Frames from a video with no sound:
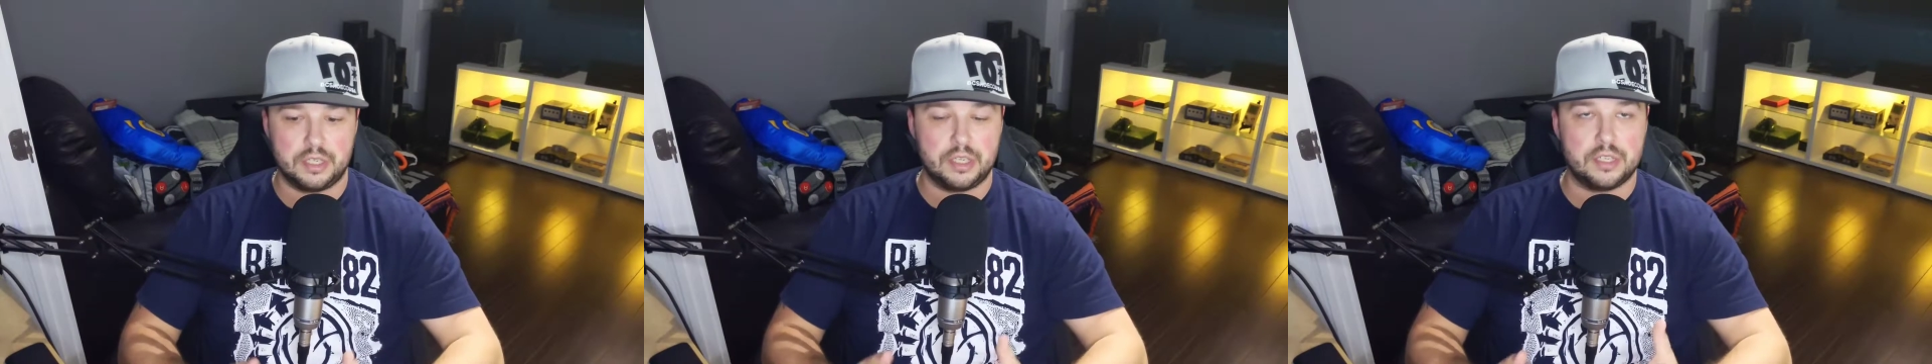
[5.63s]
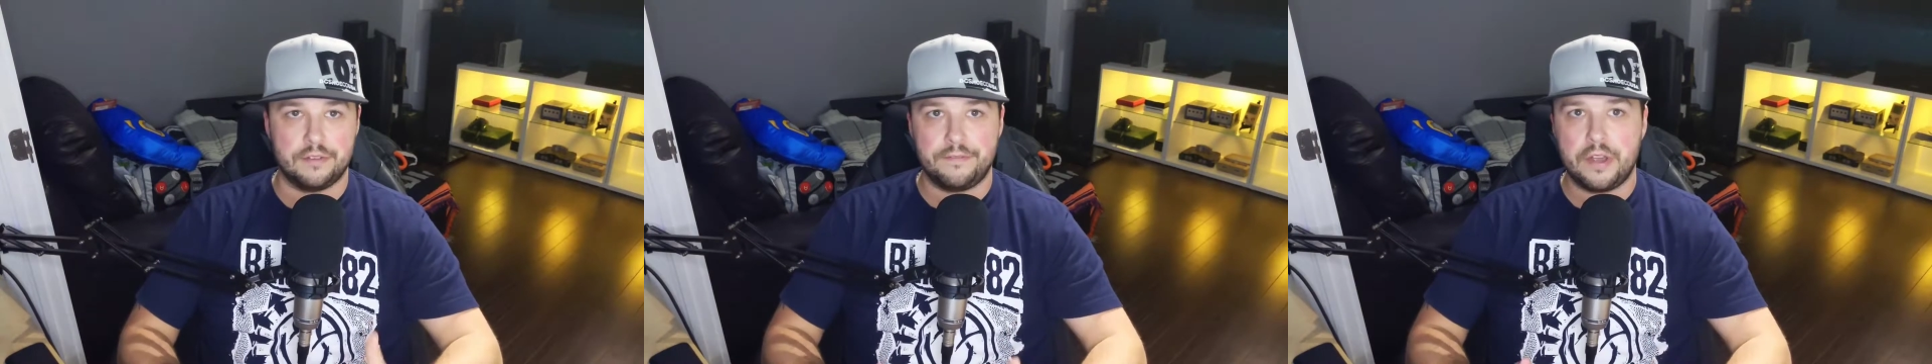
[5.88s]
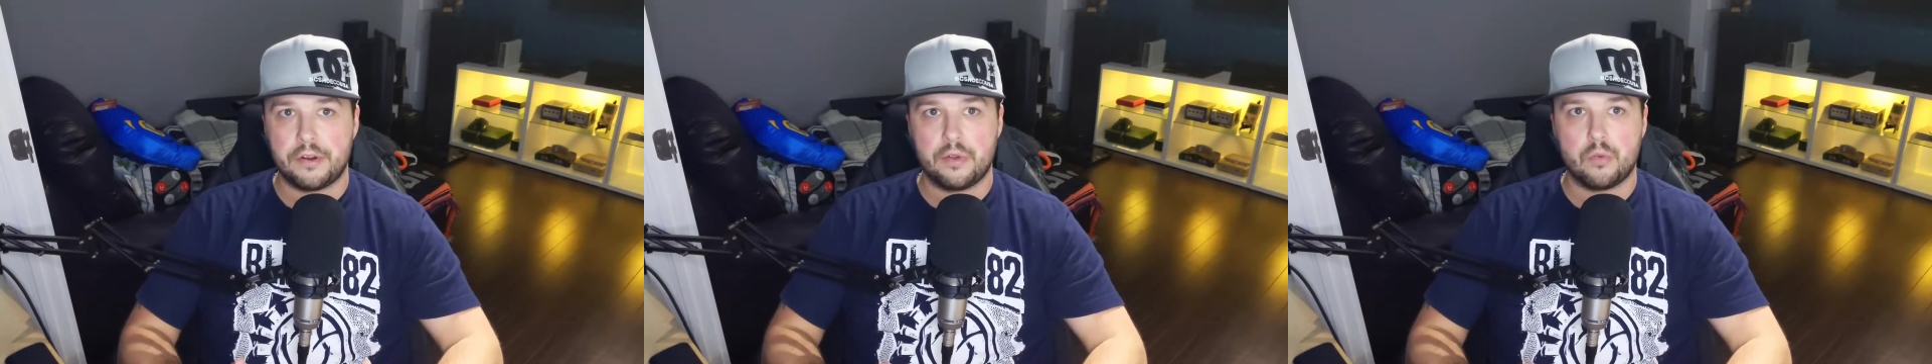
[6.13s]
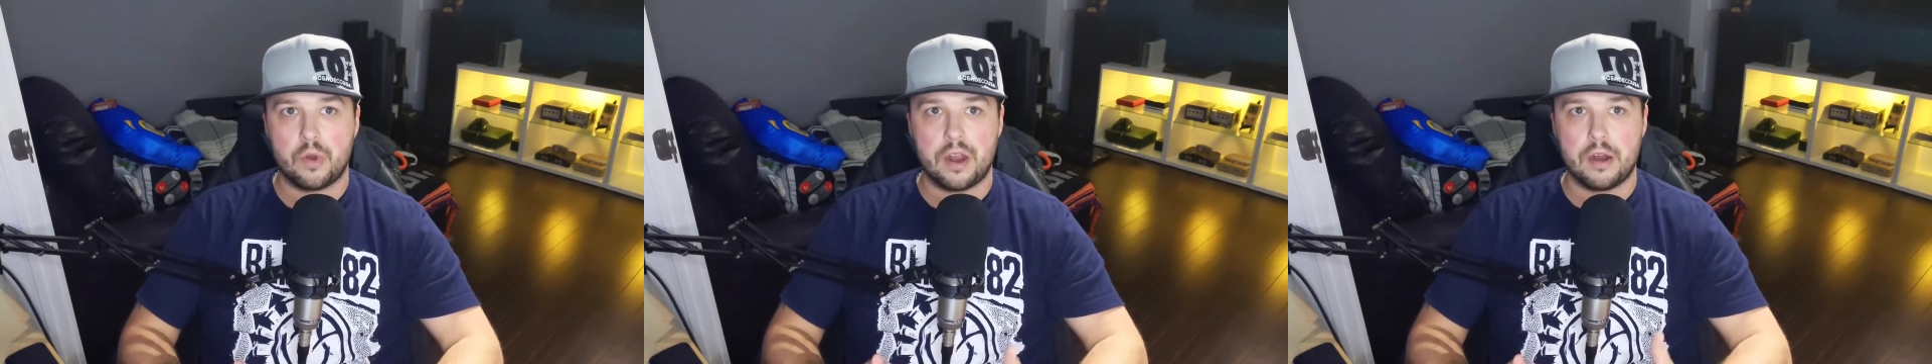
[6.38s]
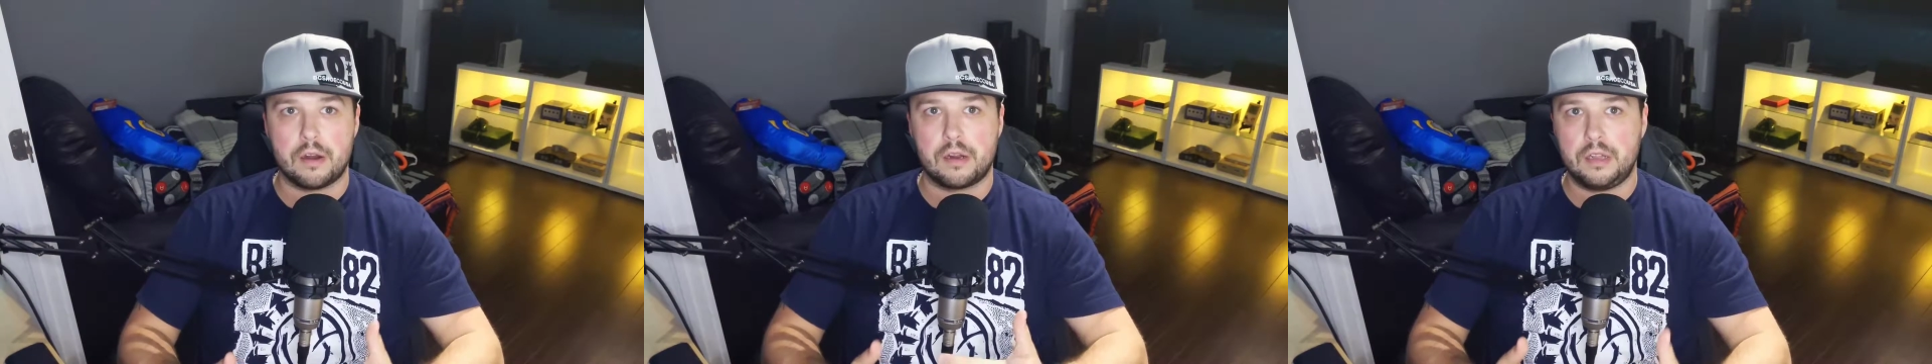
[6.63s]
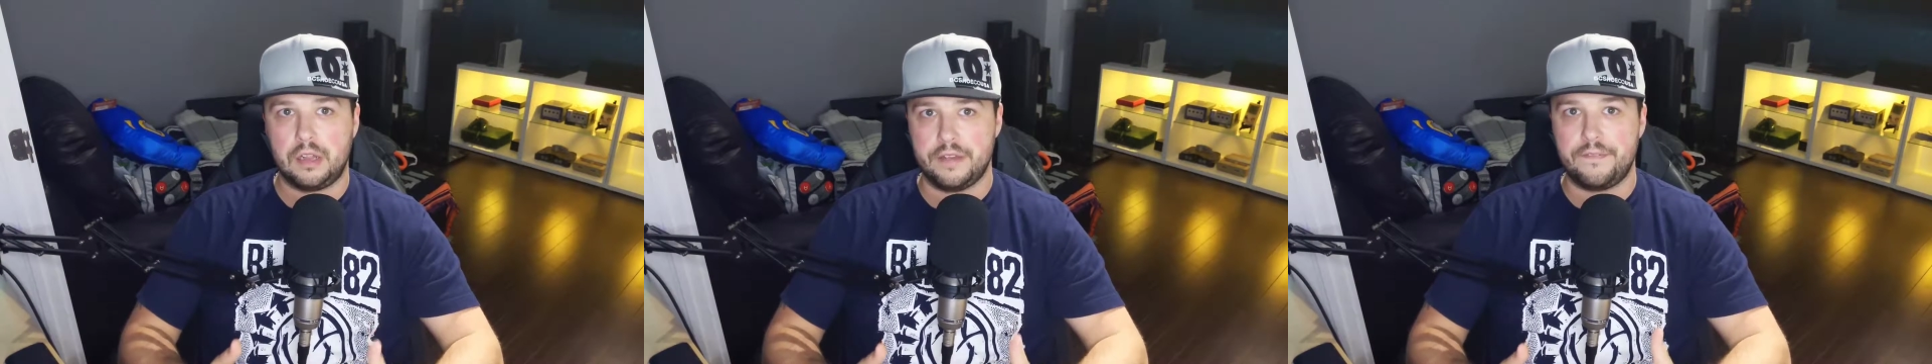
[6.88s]
is the very rare
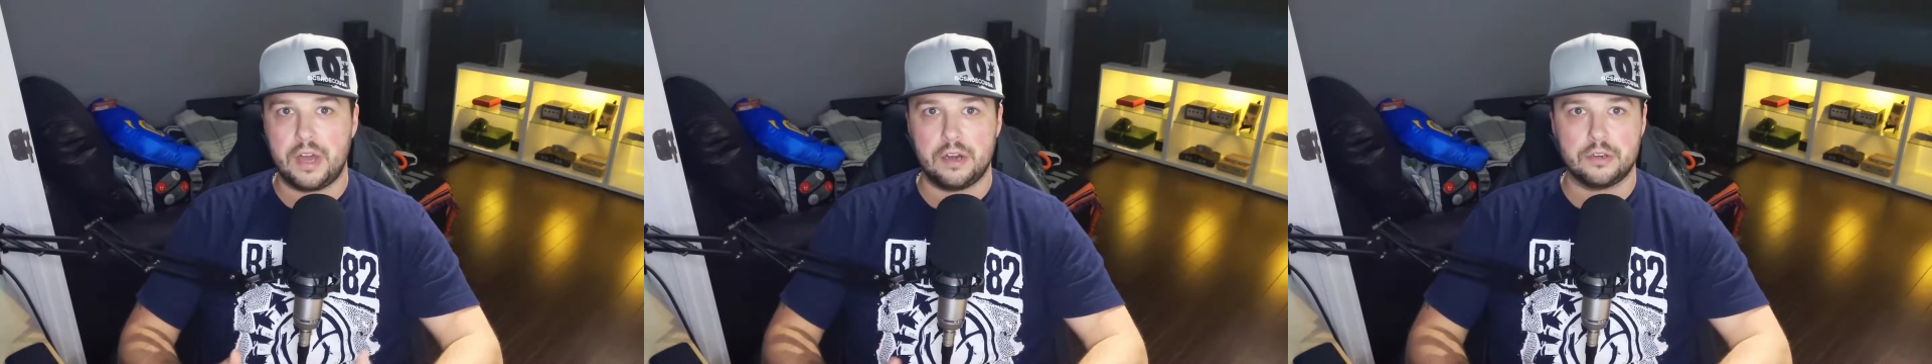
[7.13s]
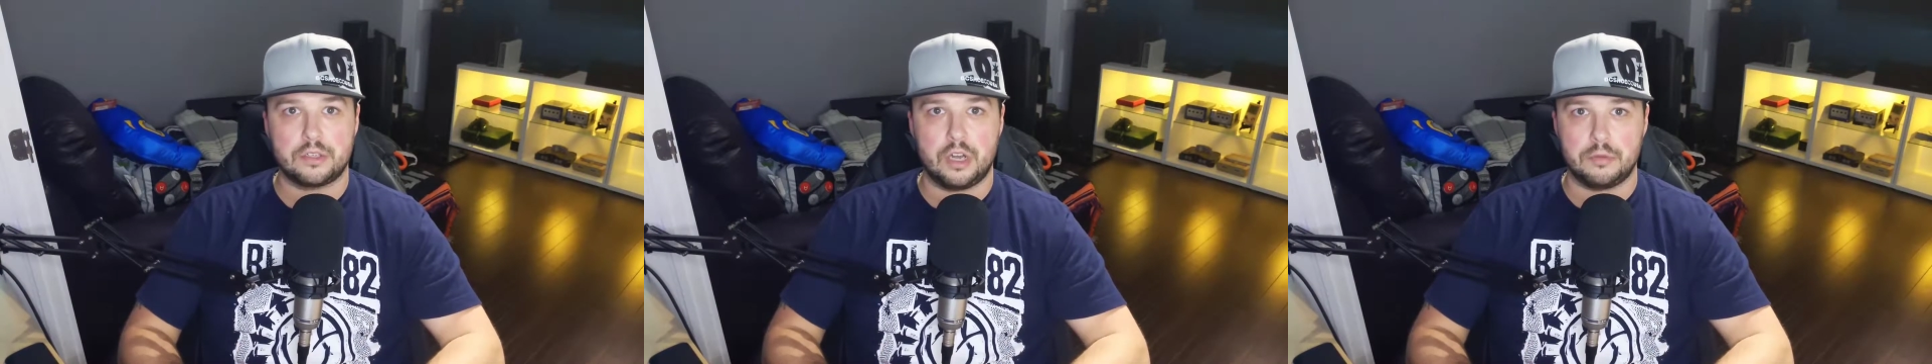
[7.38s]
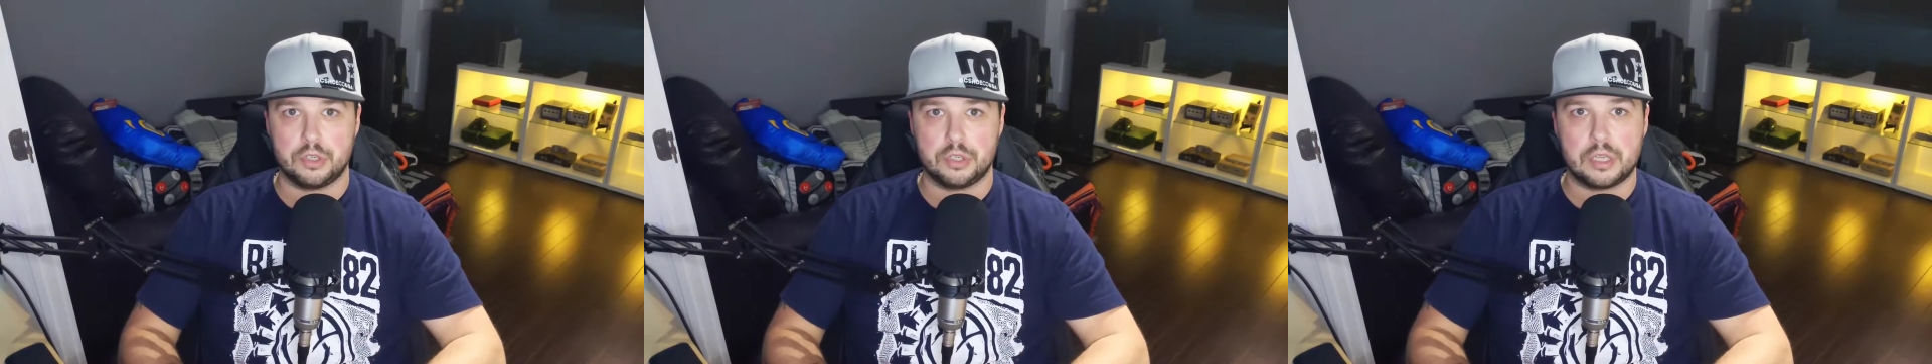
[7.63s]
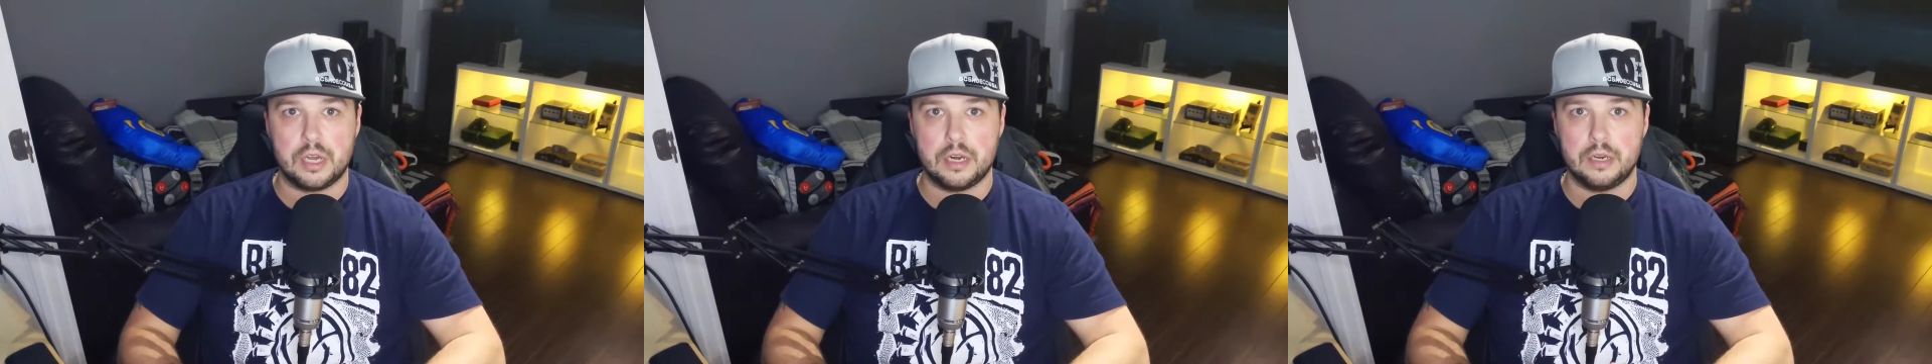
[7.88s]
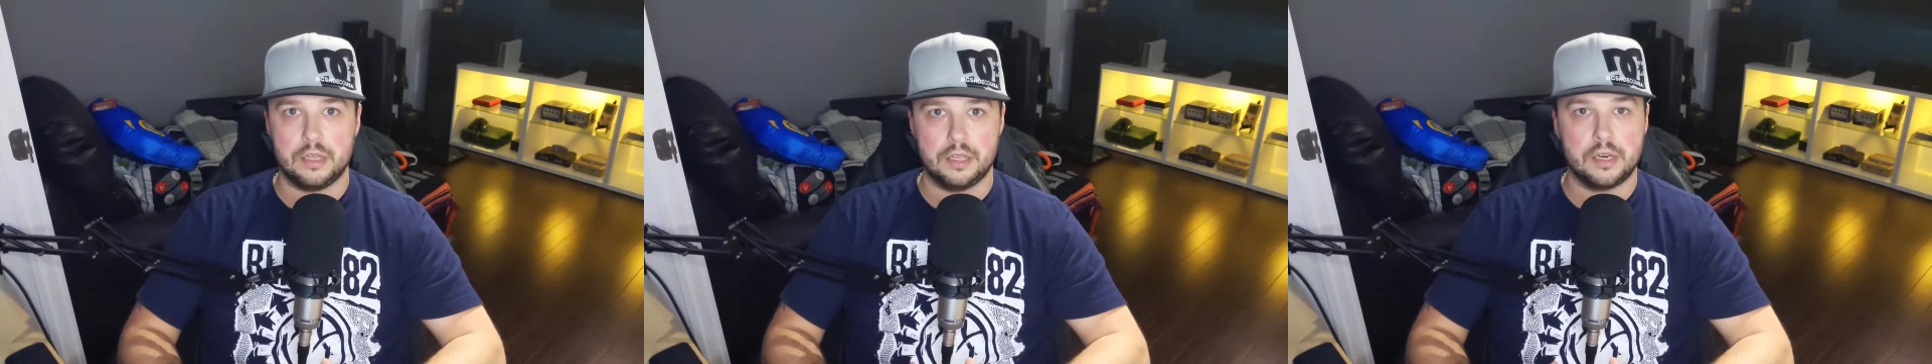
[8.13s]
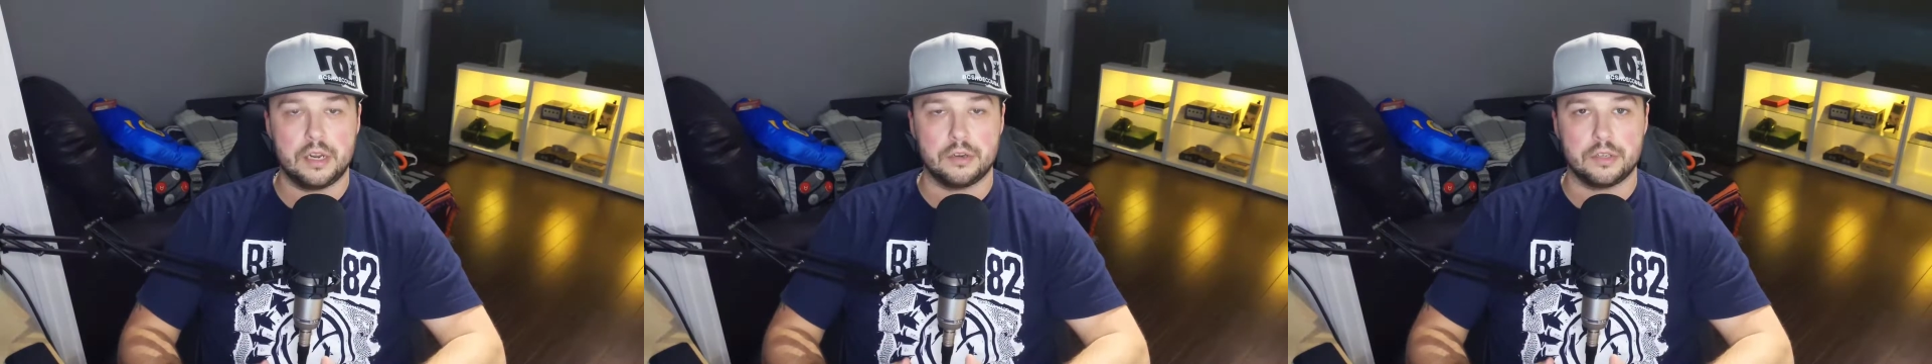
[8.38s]
ClayFighter Sculptor's Cut on the
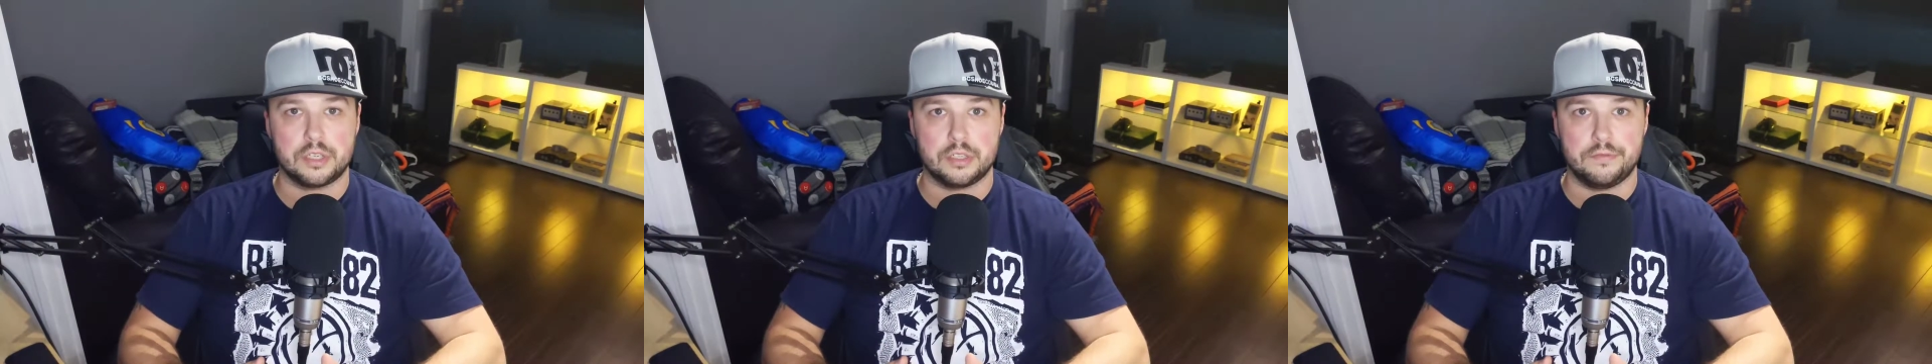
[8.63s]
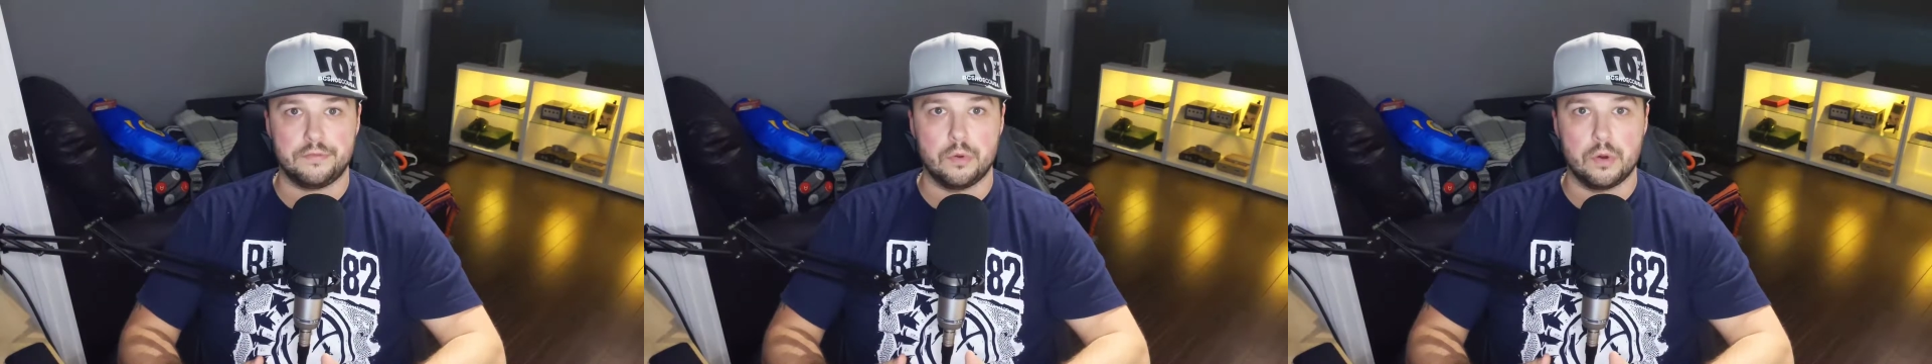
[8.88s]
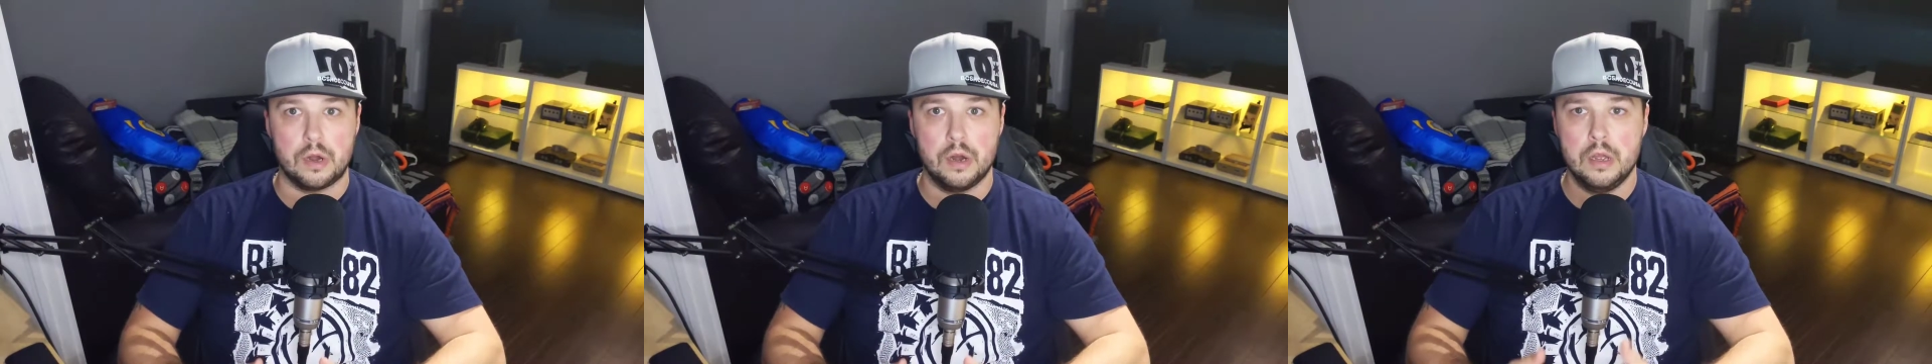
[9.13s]
Nintendo 64.